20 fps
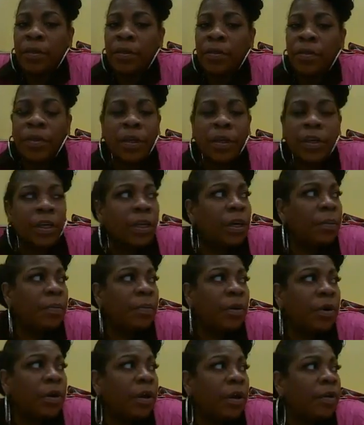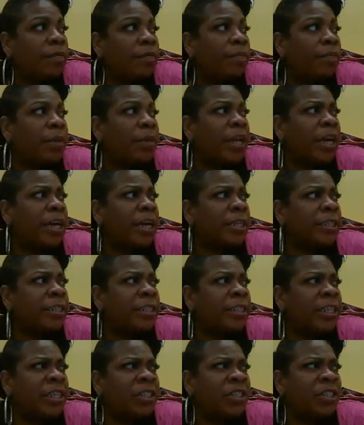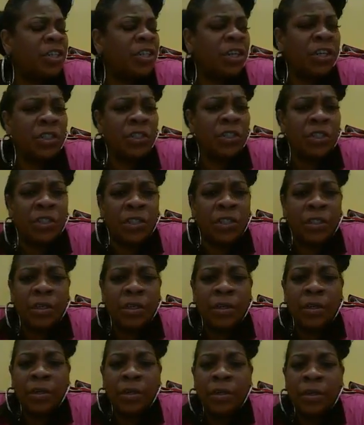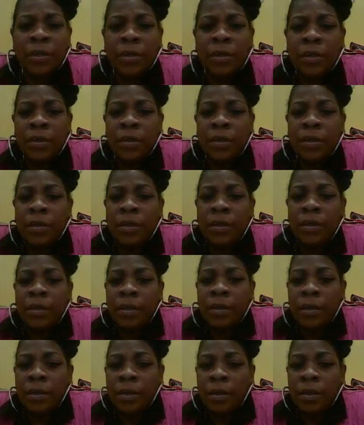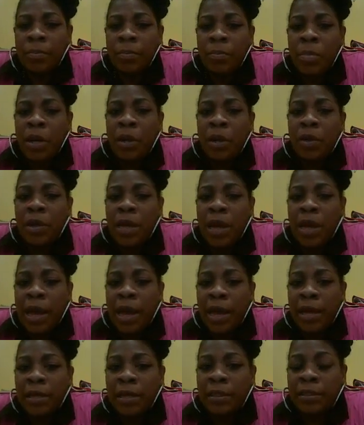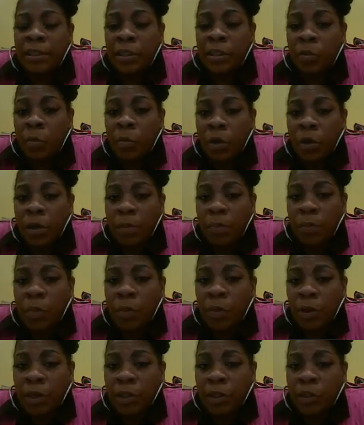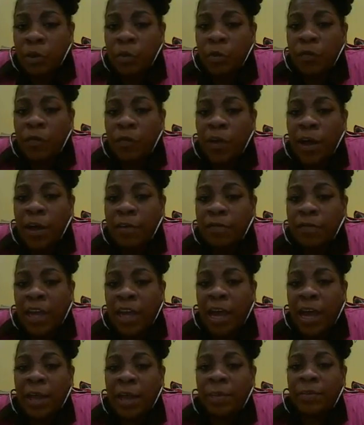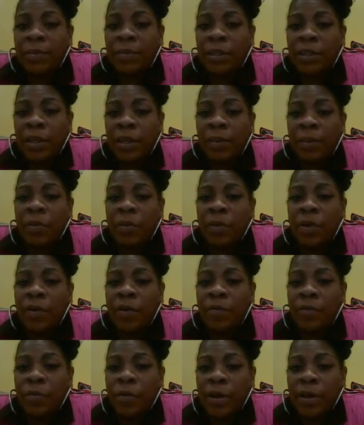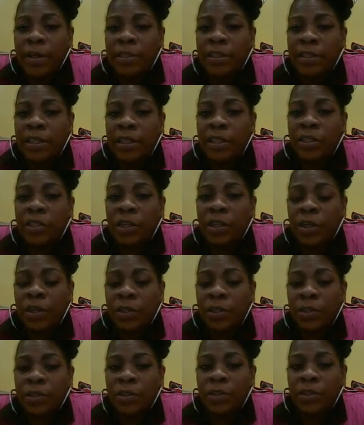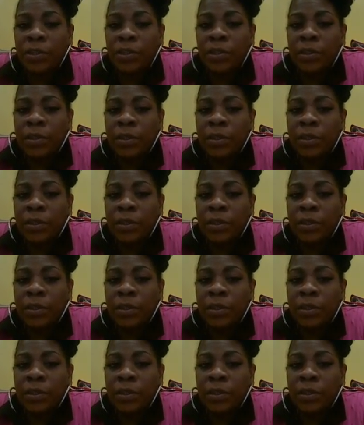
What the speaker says: The number of black t-shirts Mary has is 1.25 times the number of red t-shirts.